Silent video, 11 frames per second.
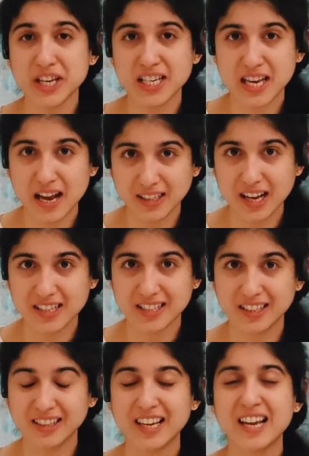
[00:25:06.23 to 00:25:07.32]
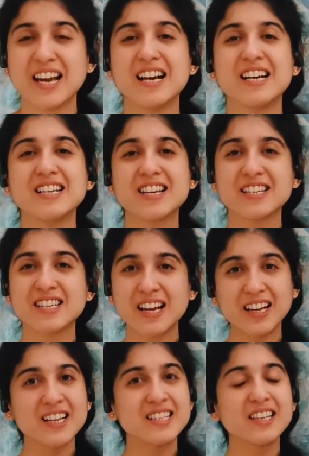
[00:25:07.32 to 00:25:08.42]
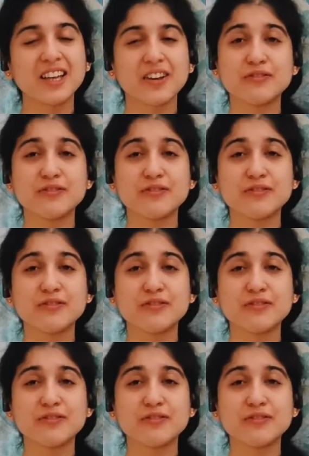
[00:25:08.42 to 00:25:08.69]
of Shashankasana. Shashankasana